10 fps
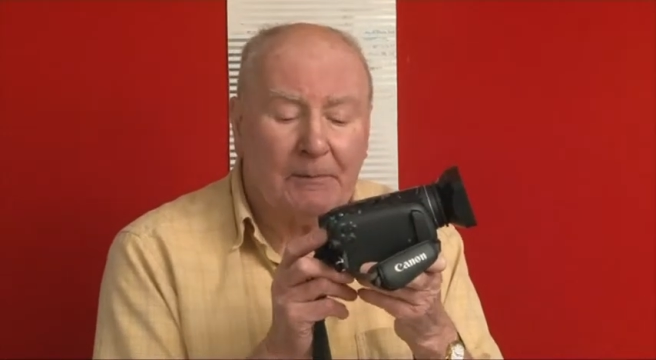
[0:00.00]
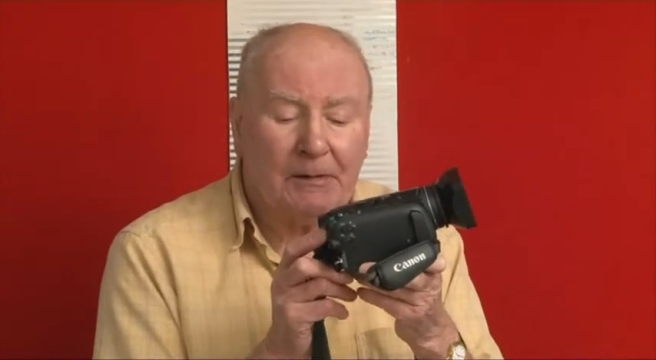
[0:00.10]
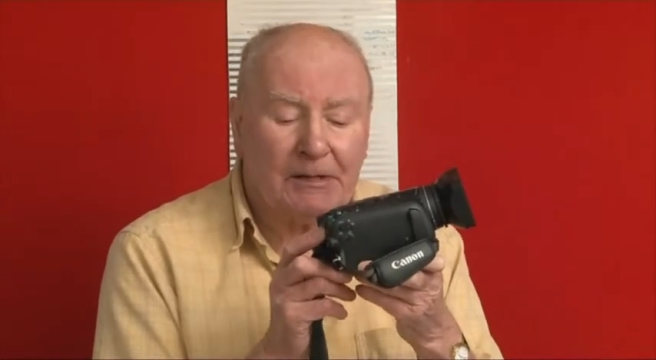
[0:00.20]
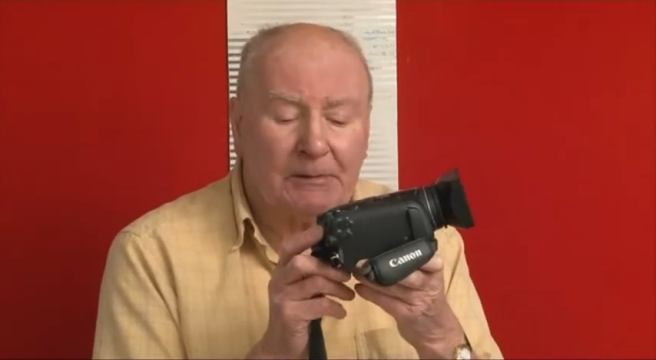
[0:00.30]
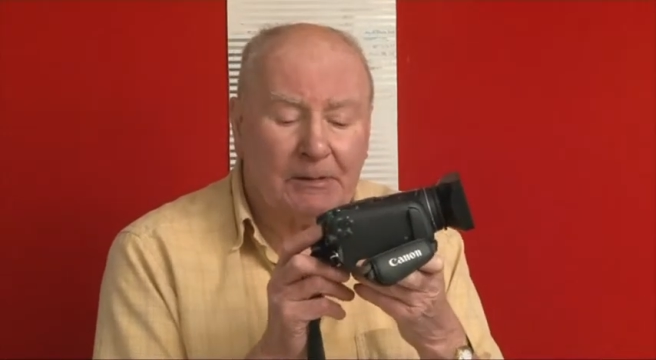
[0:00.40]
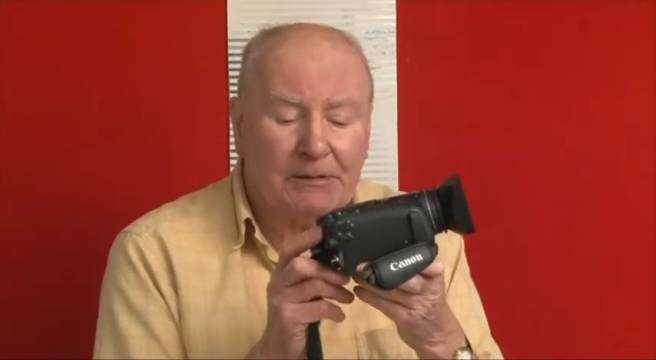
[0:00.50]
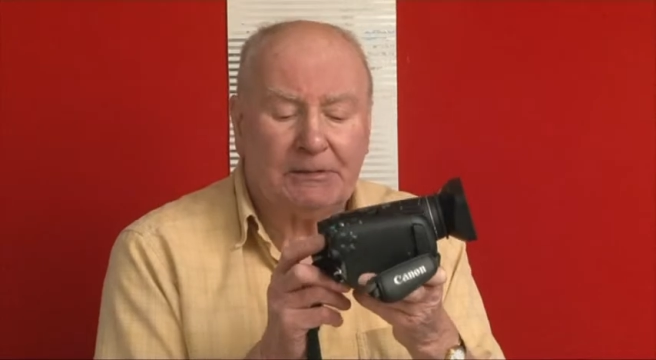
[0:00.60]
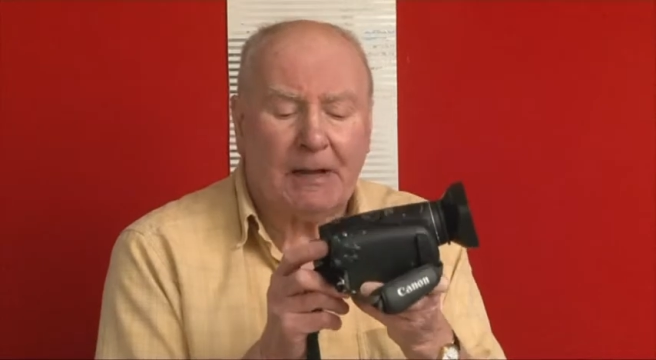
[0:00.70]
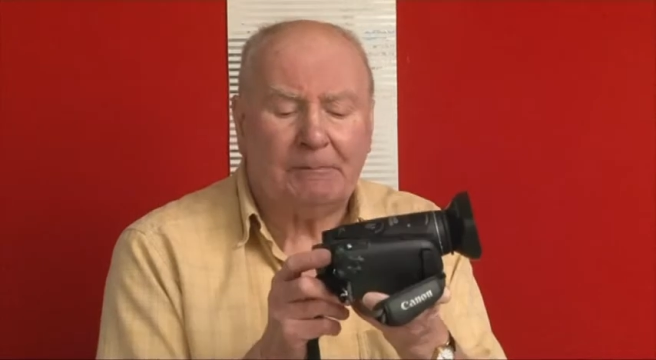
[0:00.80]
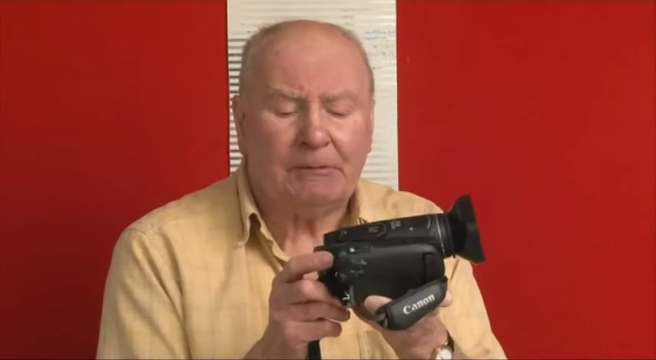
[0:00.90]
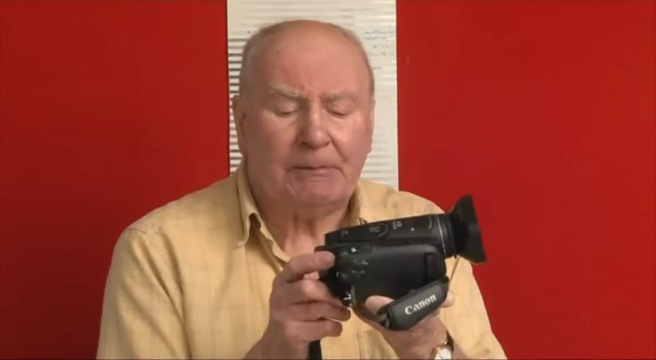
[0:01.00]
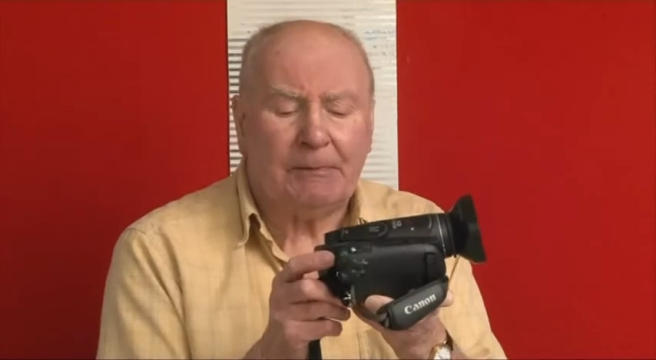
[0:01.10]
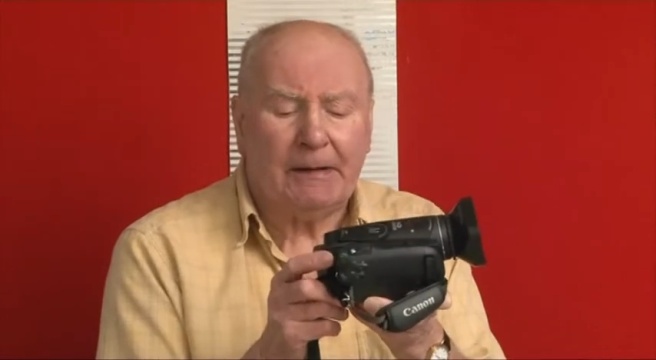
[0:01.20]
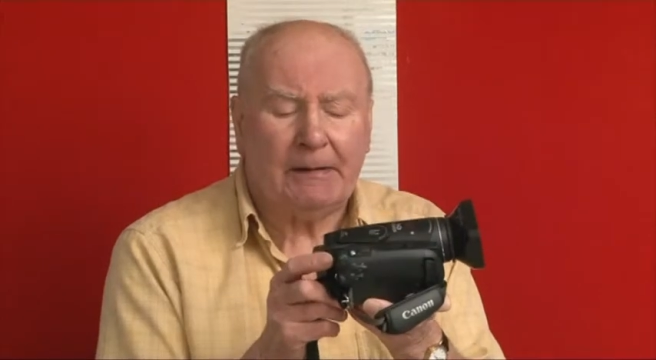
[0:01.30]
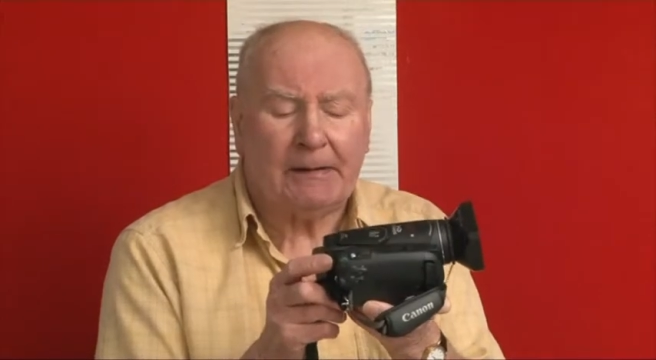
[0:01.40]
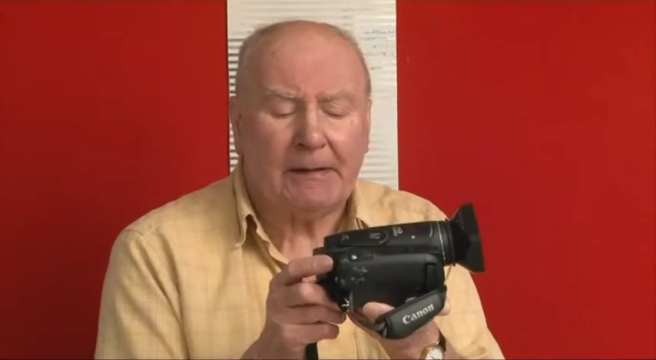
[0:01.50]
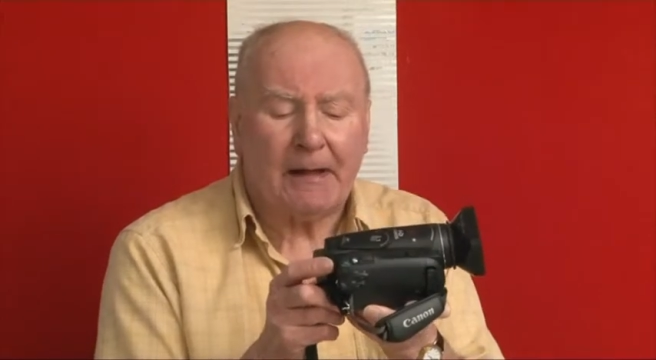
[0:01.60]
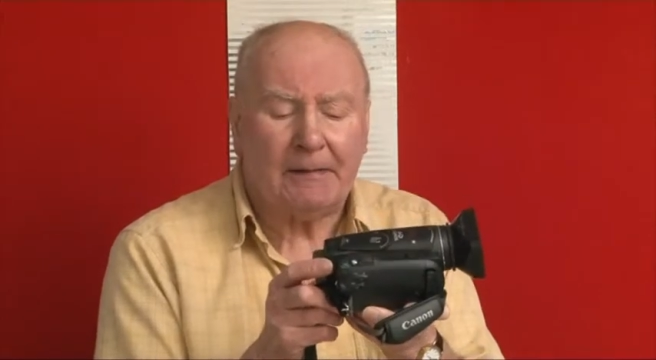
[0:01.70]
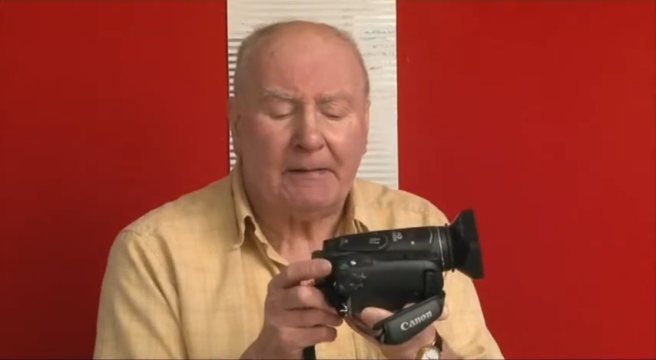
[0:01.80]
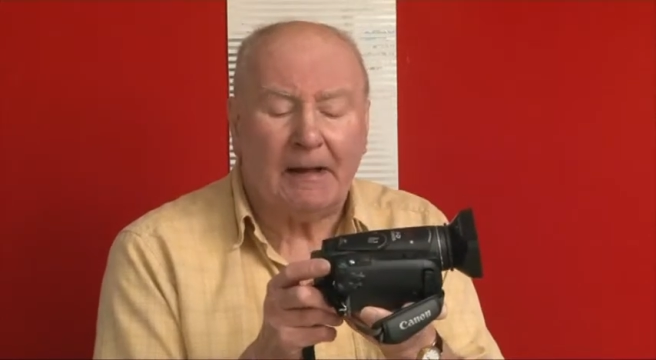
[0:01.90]
but this one just happens to be the
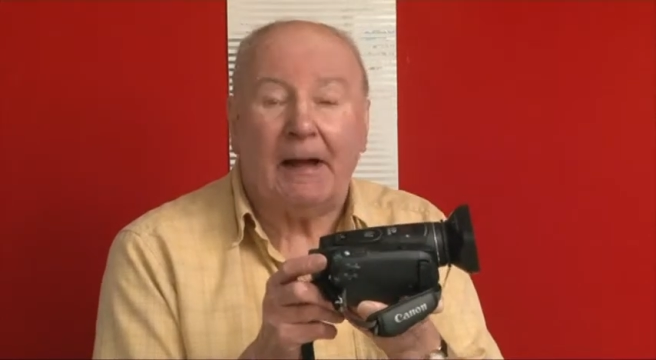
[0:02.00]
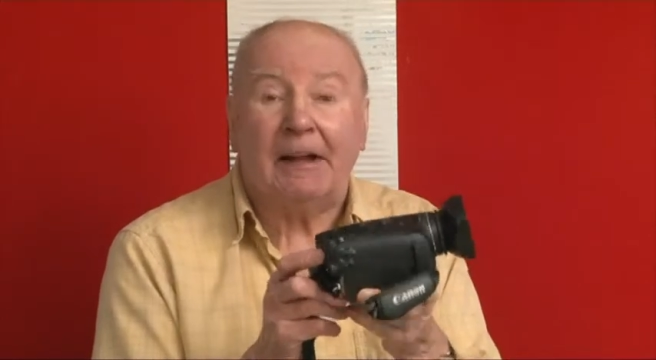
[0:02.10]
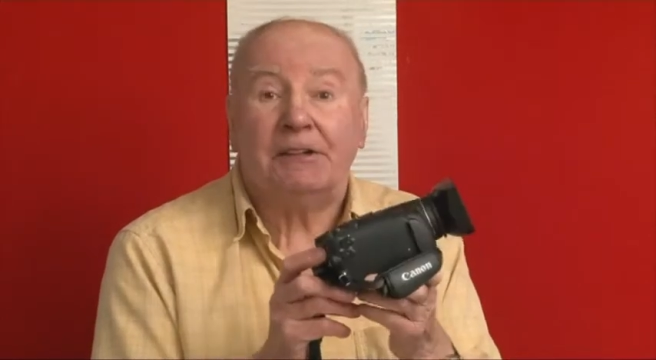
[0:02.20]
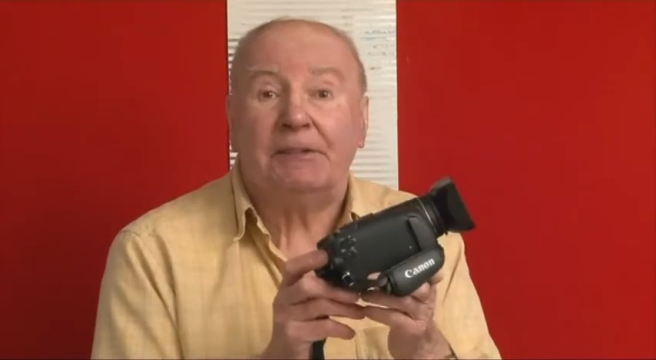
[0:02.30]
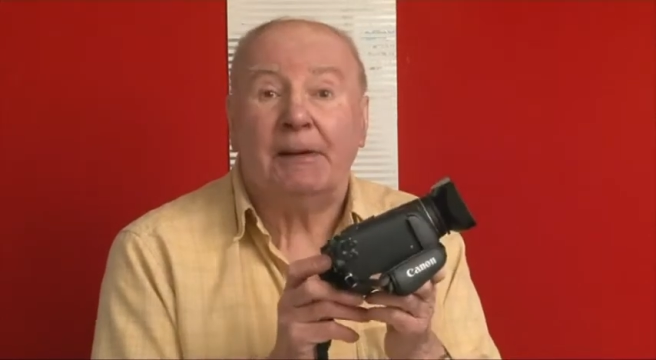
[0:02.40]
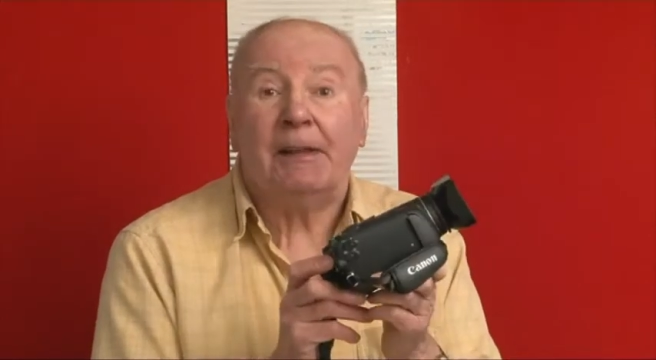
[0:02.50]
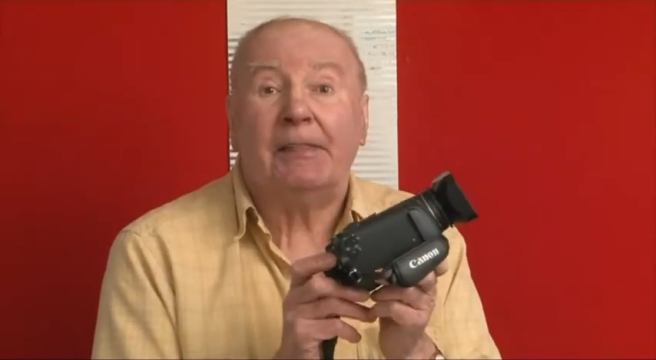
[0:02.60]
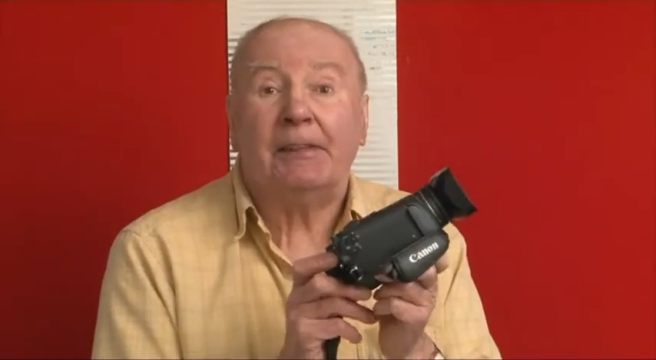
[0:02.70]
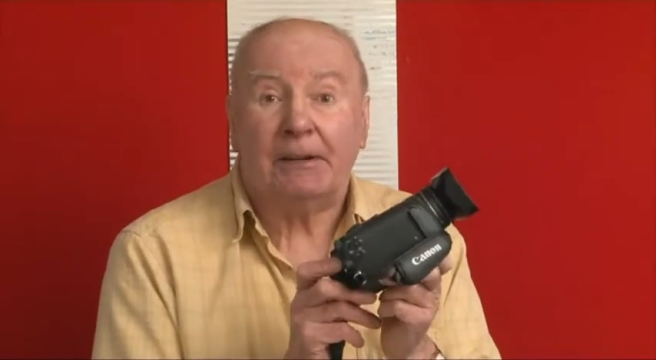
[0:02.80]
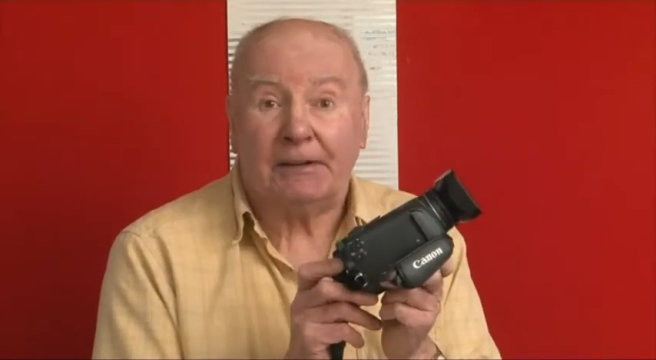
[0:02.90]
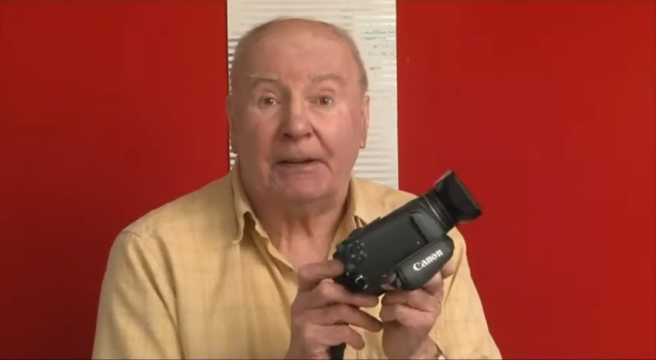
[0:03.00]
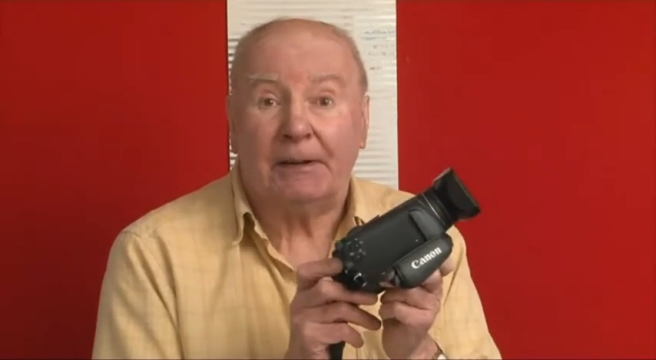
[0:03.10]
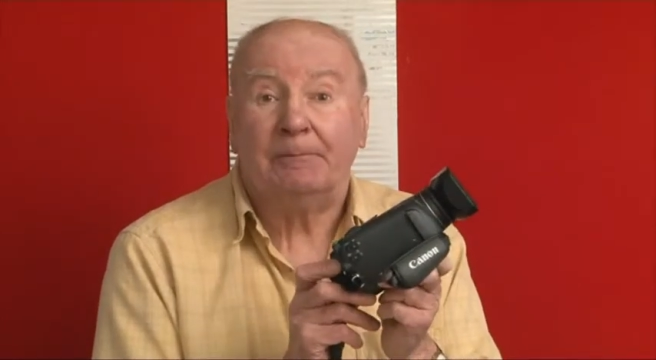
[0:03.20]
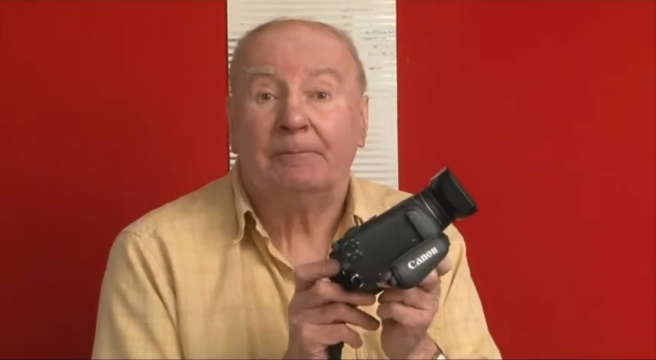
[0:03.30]
Canon HV30.